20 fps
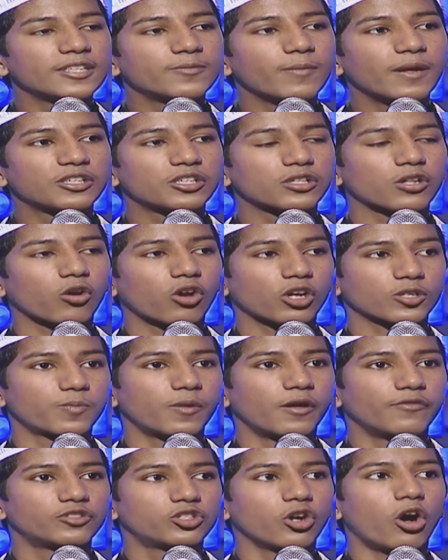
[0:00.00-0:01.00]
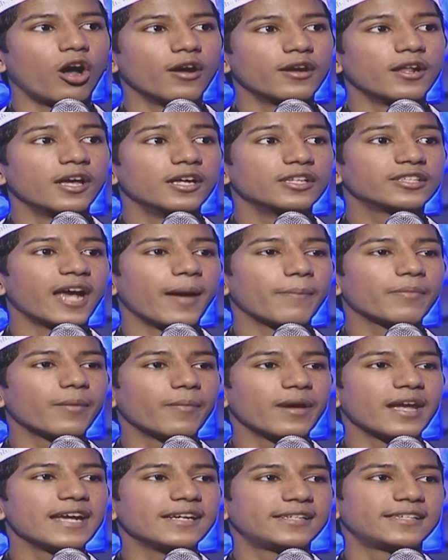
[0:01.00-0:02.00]
is mentioned in the Gospel of John, chapter
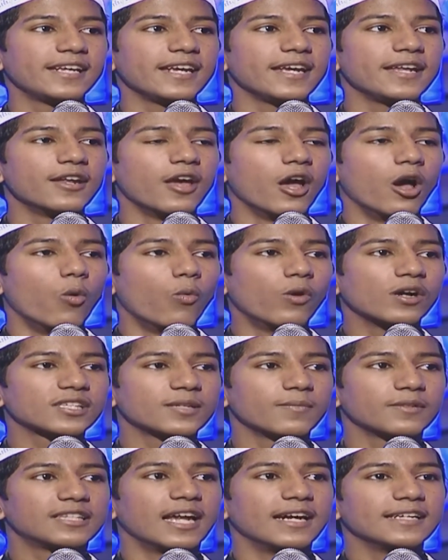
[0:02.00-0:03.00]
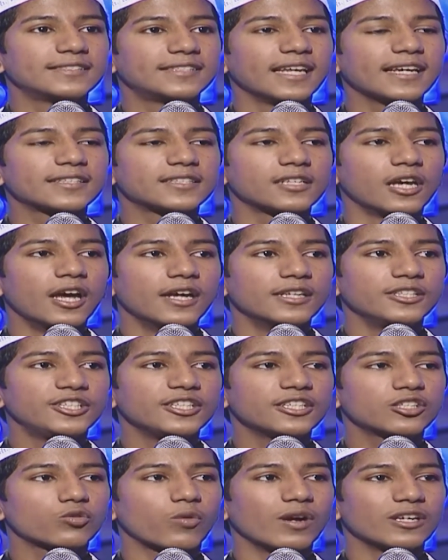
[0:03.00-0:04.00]
number 18, verse number 36,
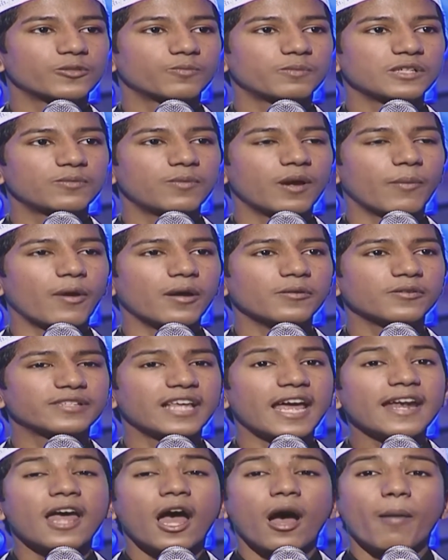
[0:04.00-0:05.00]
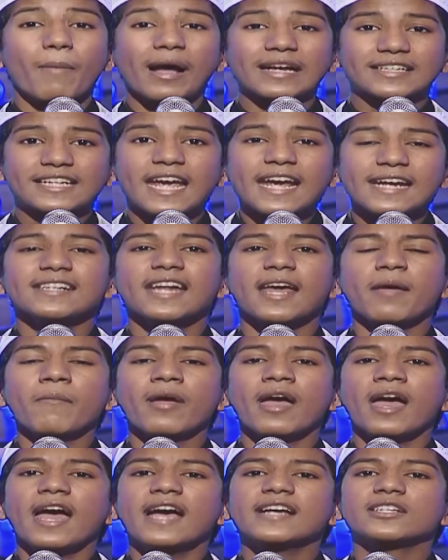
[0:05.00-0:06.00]
Jesus Christ, peace be upon him, said, my kingdom
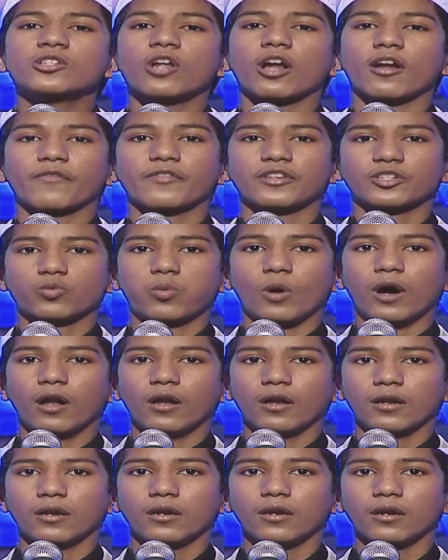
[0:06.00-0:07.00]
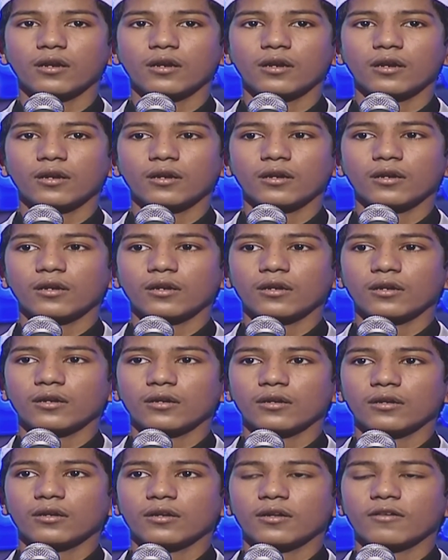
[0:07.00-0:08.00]
is not of this world.
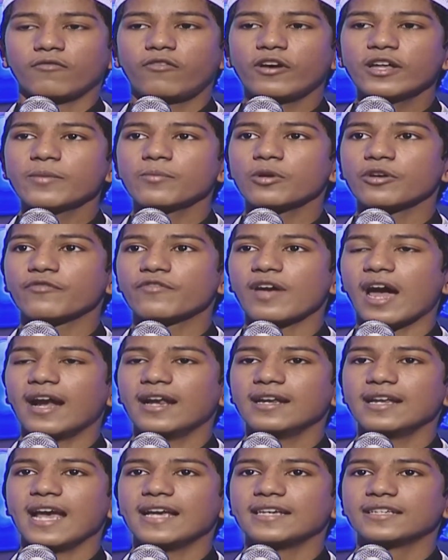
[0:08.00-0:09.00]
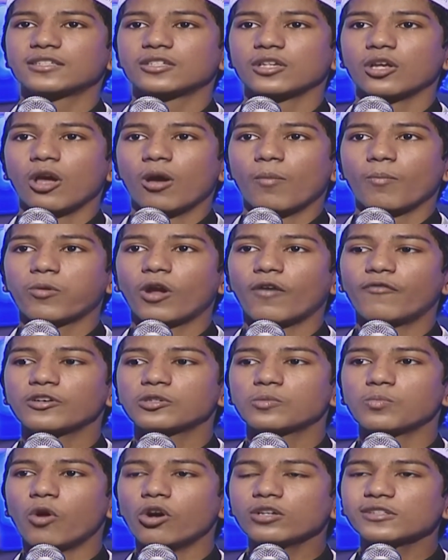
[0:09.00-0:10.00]
Furthermore, if you analyze Prophet
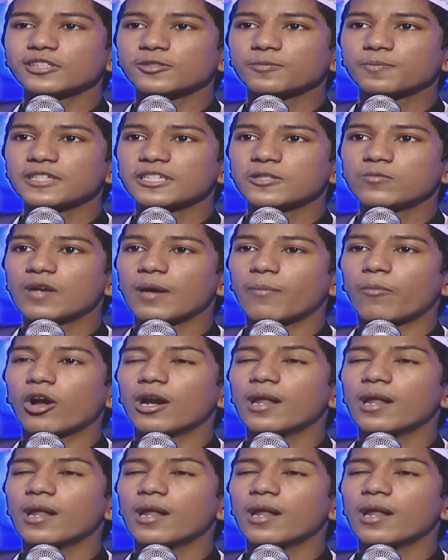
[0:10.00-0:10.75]
Moses, peace be upon